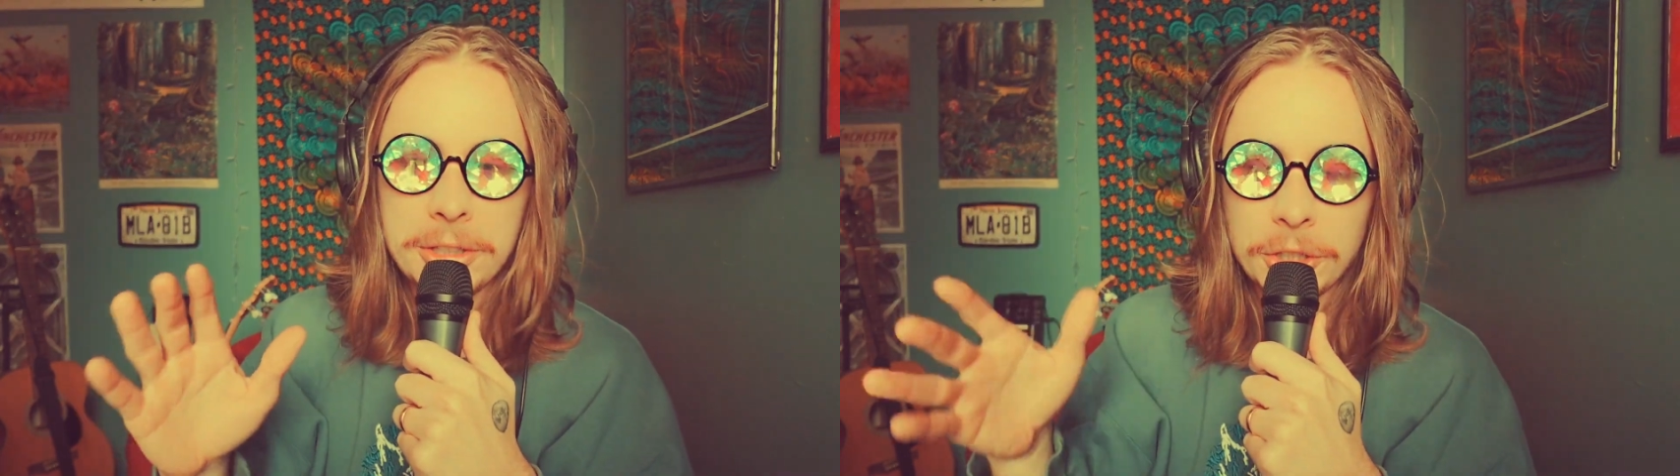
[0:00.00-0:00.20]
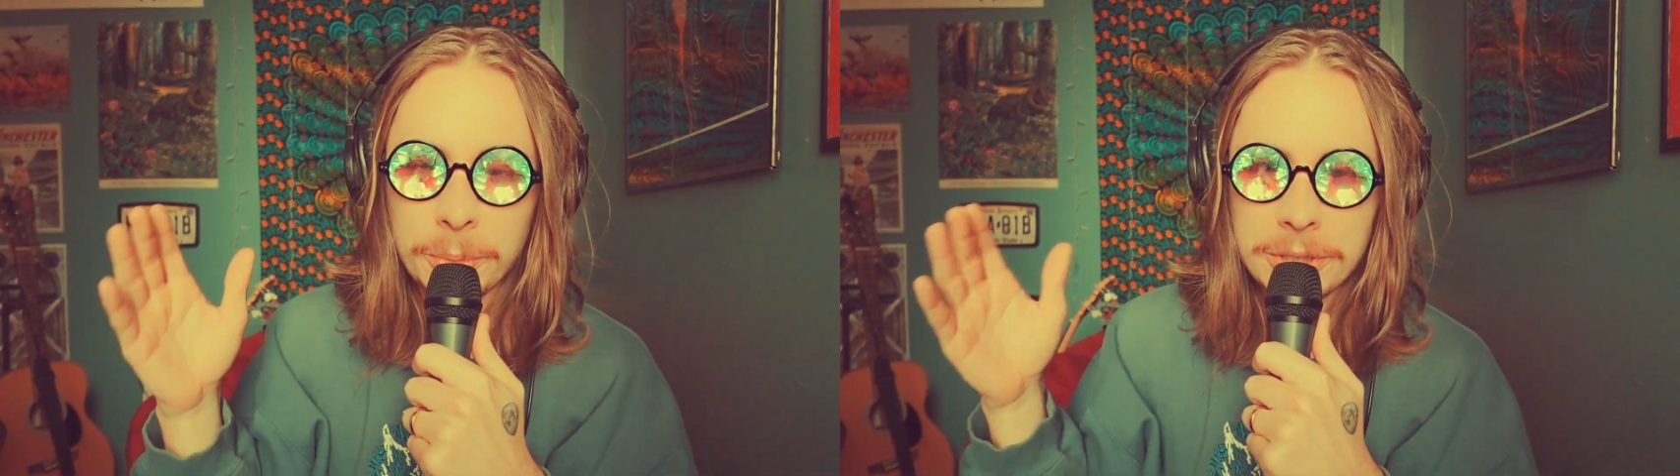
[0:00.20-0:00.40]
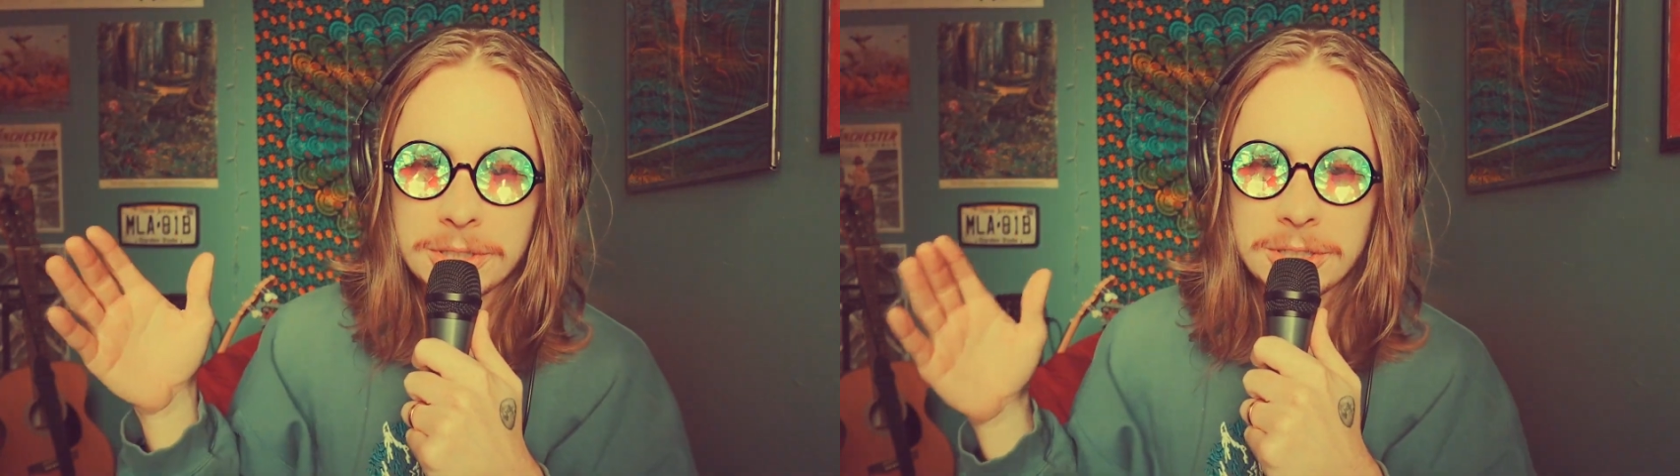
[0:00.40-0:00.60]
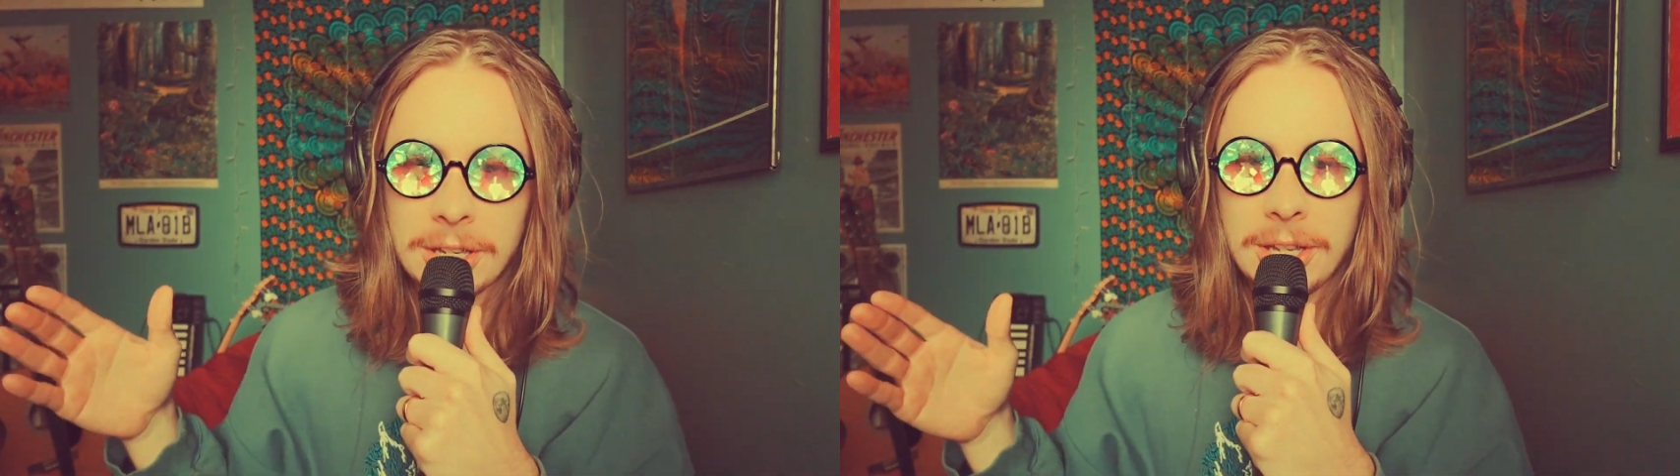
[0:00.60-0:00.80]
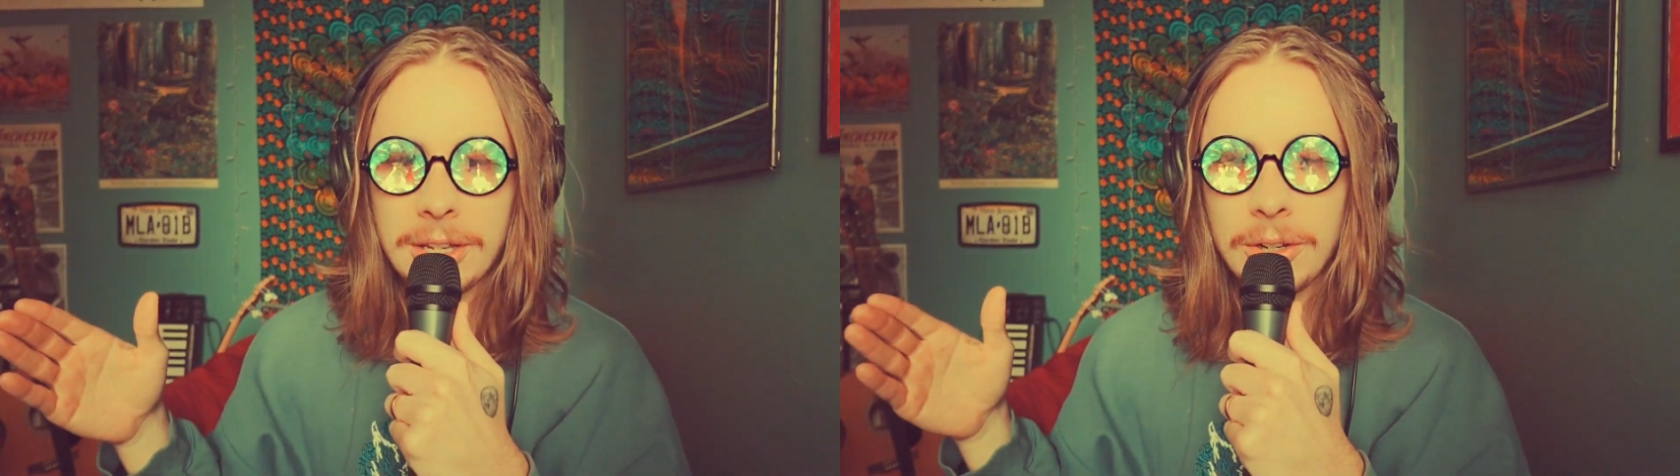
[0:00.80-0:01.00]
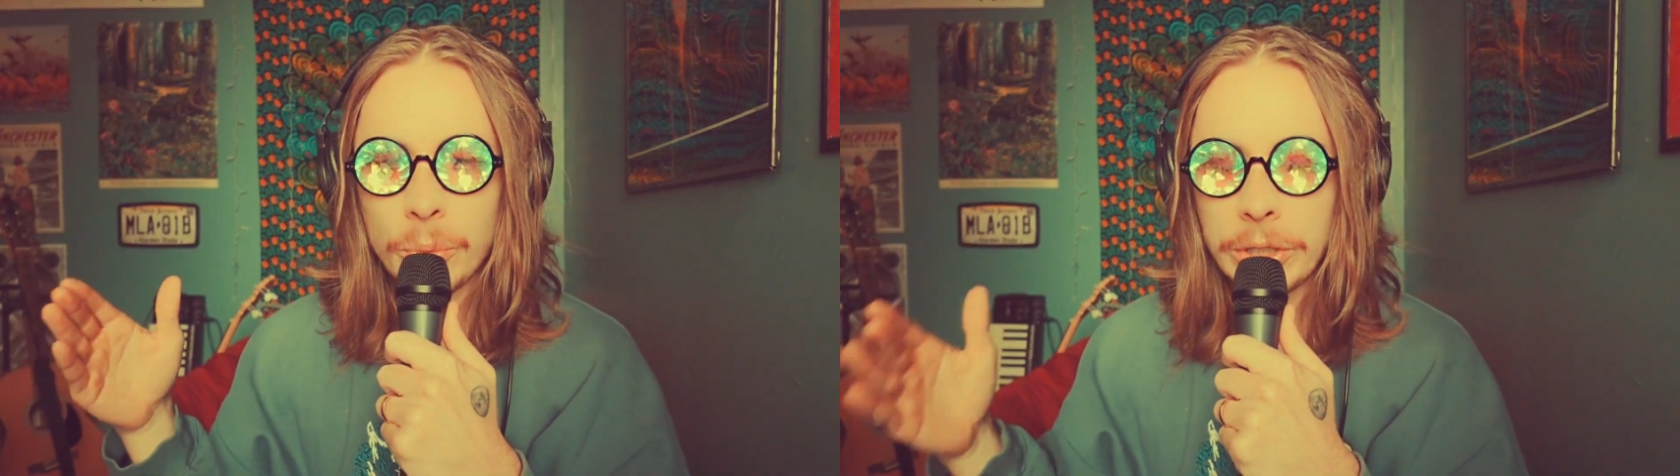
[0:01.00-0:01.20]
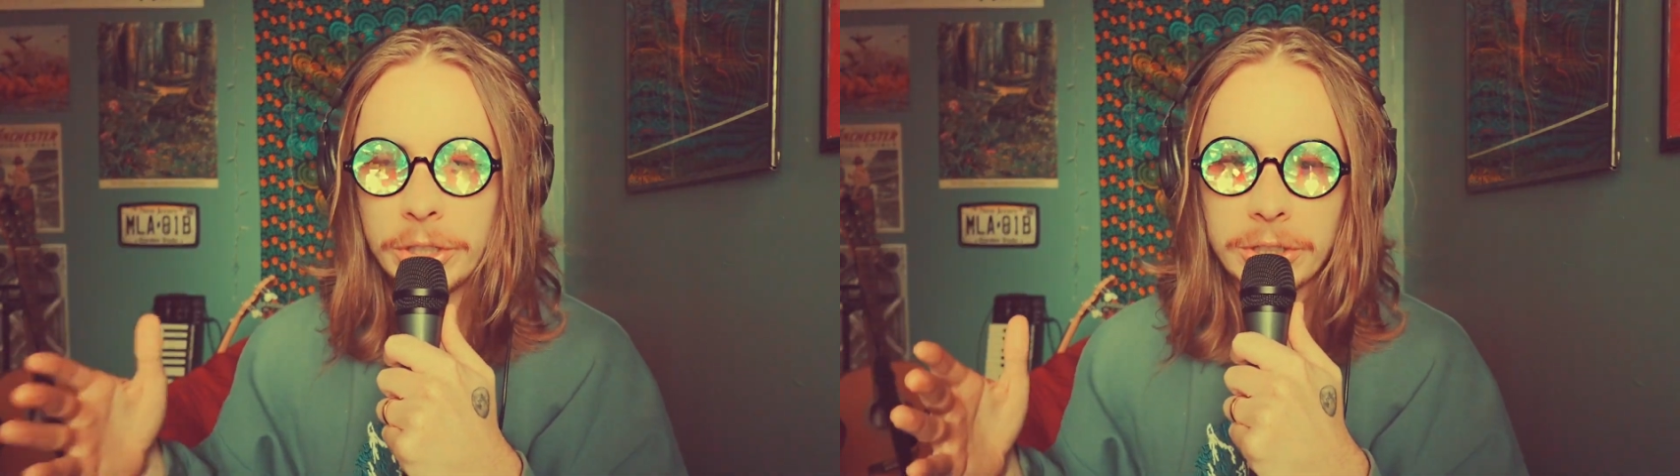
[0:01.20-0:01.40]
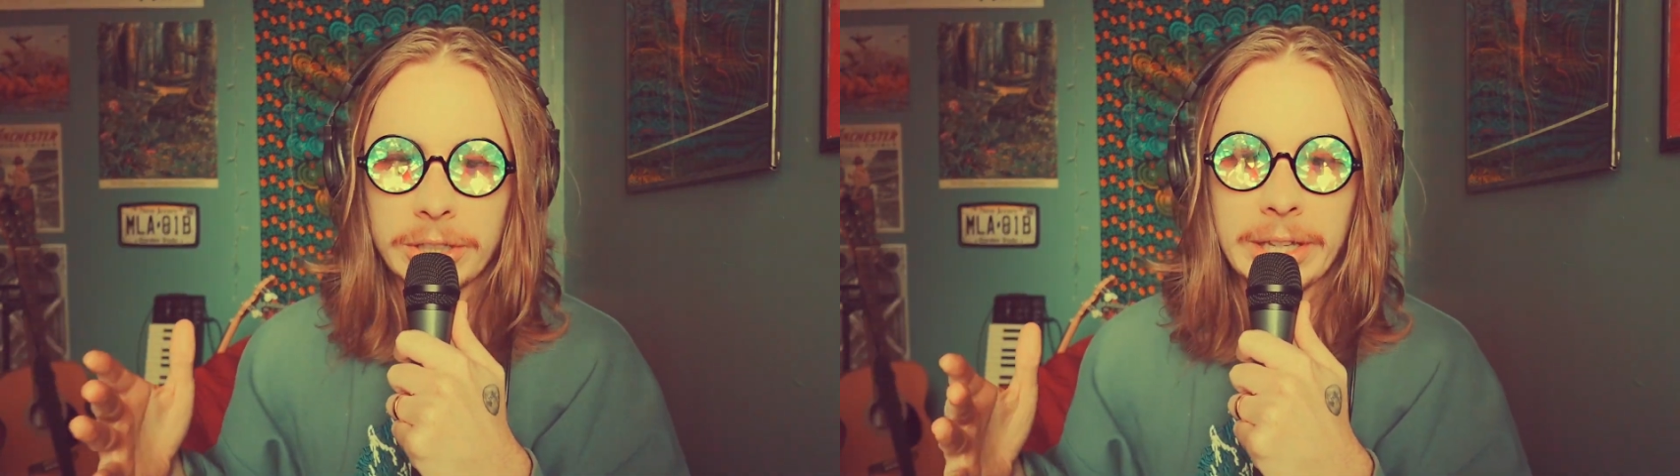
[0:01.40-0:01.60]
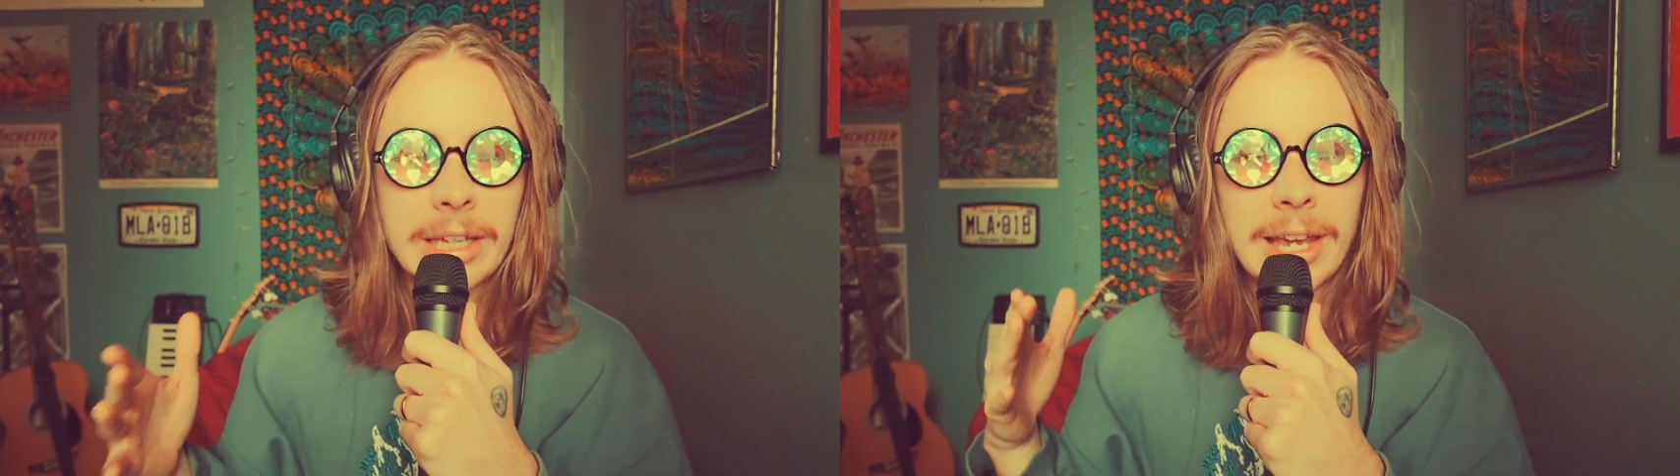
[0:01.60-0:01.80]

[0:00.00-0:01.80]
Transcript: humans will look like.